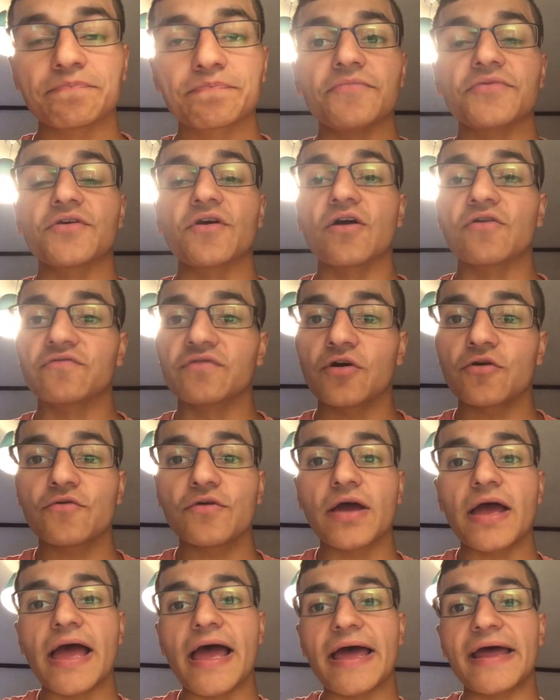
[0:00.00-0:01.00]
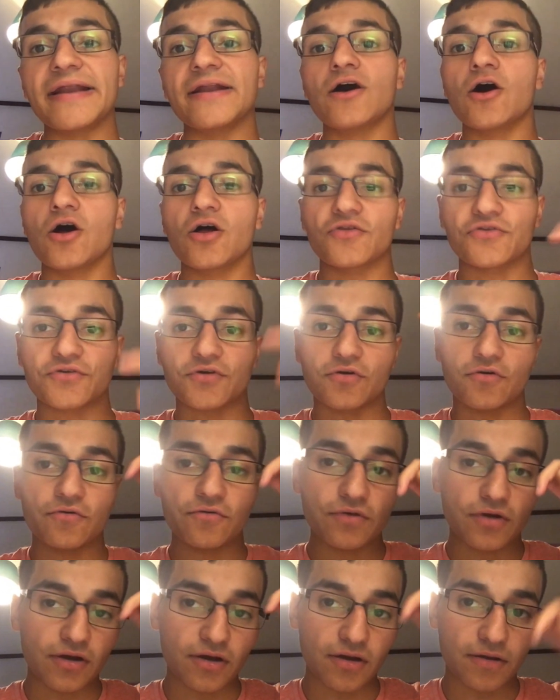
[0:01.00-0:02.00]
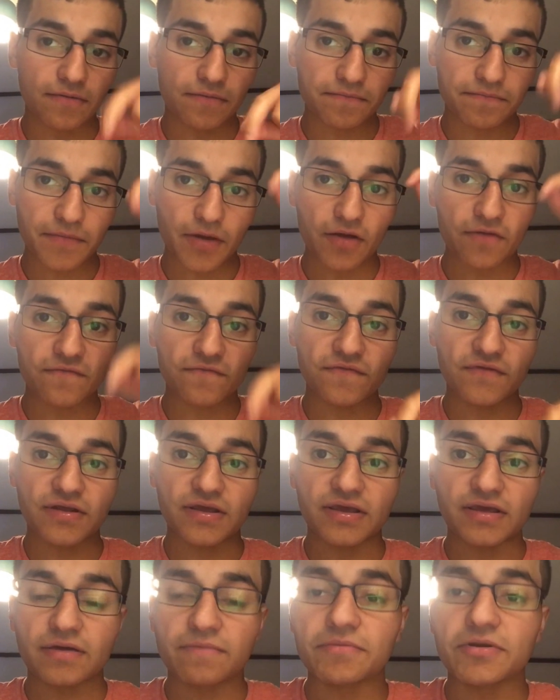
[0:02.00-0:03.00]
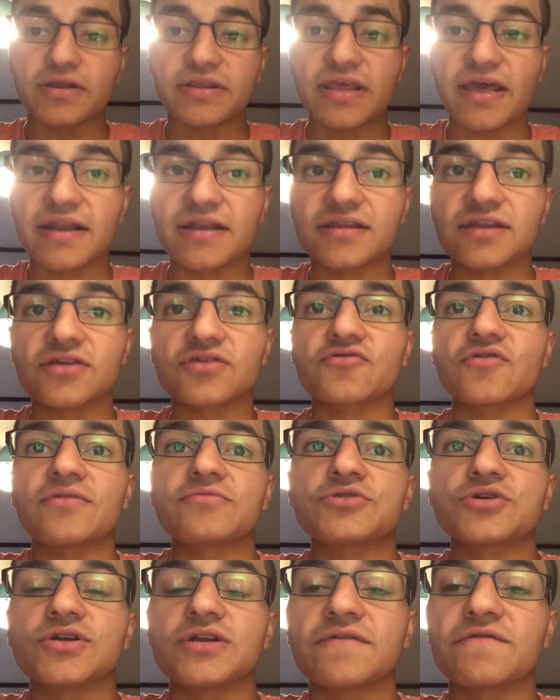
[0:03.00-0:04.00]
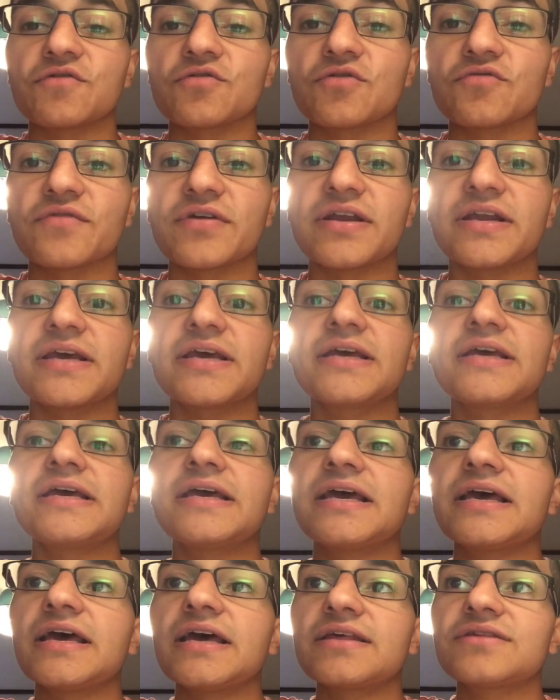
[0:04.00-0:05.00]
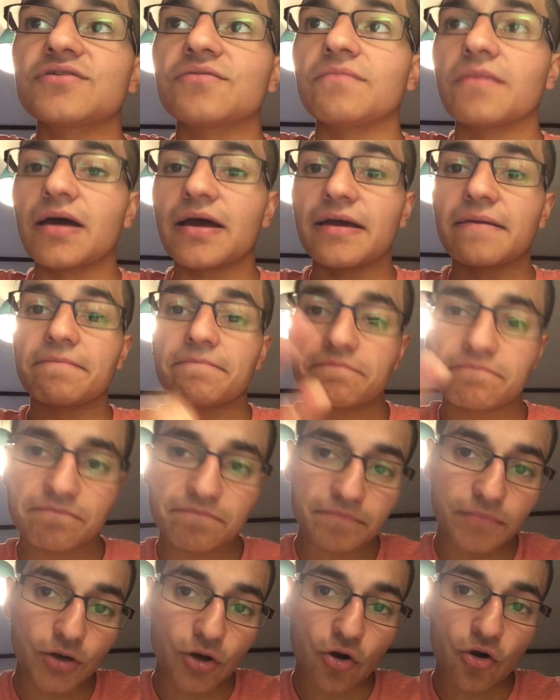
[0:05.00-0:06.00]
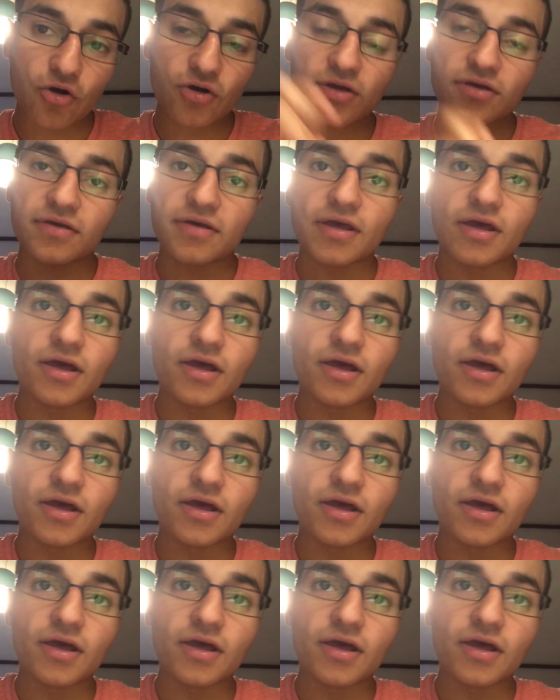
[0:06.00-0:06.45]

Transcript: And so I wrote an article, hopefully I'll put it down in the description if you want to read it. It's on my blog.